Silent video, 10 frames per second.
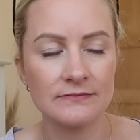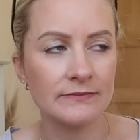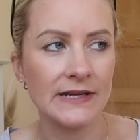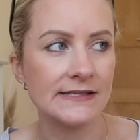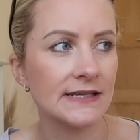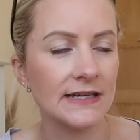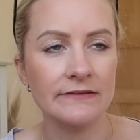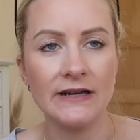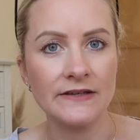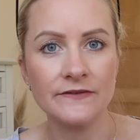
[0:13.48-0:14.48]
basically
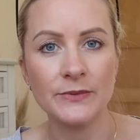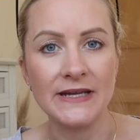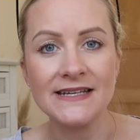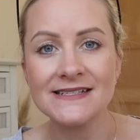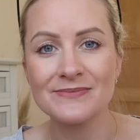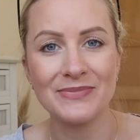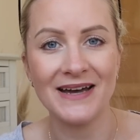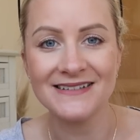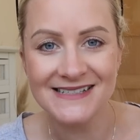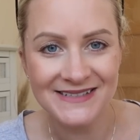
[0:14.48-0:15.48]
rain for weeks,
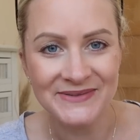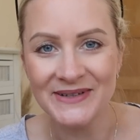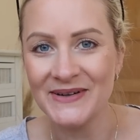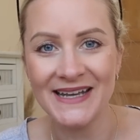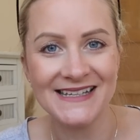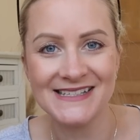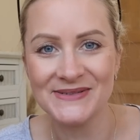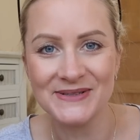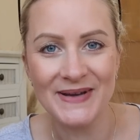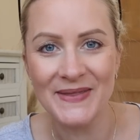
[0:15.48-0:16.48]
but we're not here to
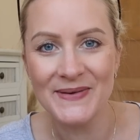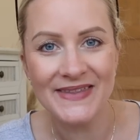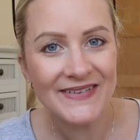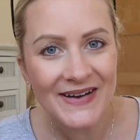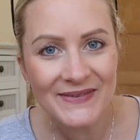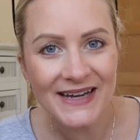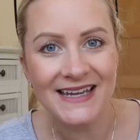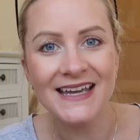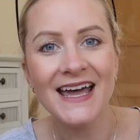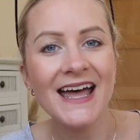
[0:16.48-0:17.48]
talk about the weather, are
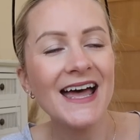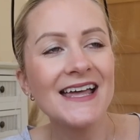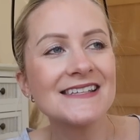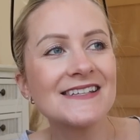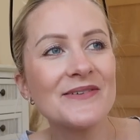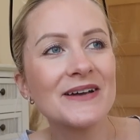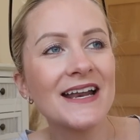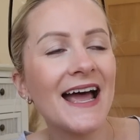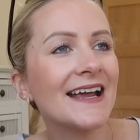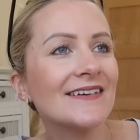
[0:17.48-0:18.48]
we? So we're going
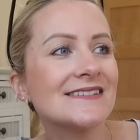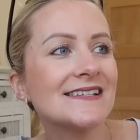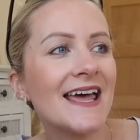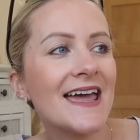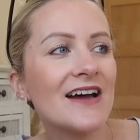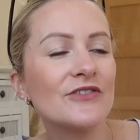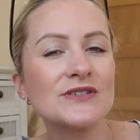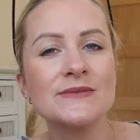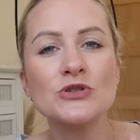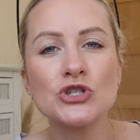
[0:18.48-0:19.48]
to hang out today. I've got
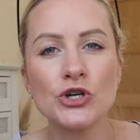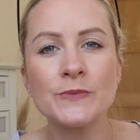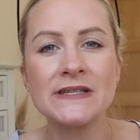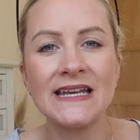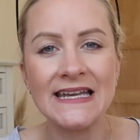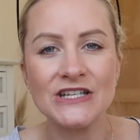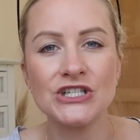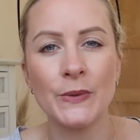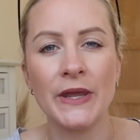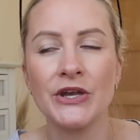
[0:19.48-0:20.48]
some jobs that need
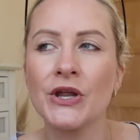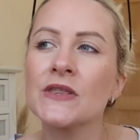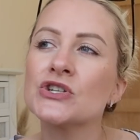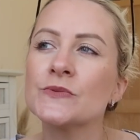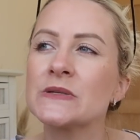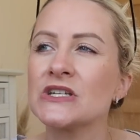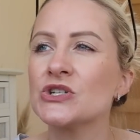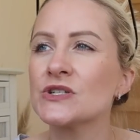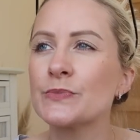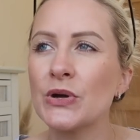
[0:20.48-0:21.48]
doing, you know, the jobs that you
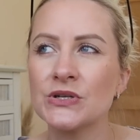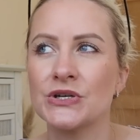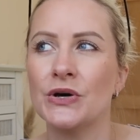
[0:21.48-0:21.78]
just put